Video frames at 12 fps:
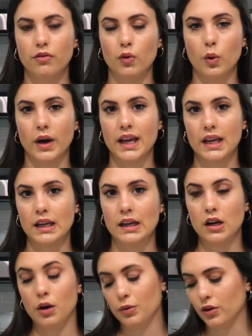for a
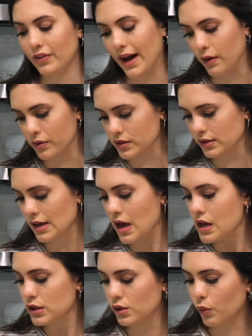couple of hours.
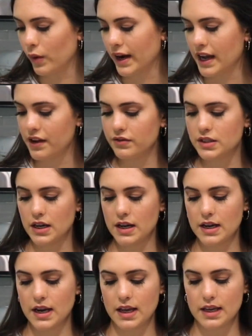So what I've
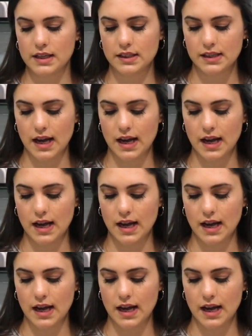done is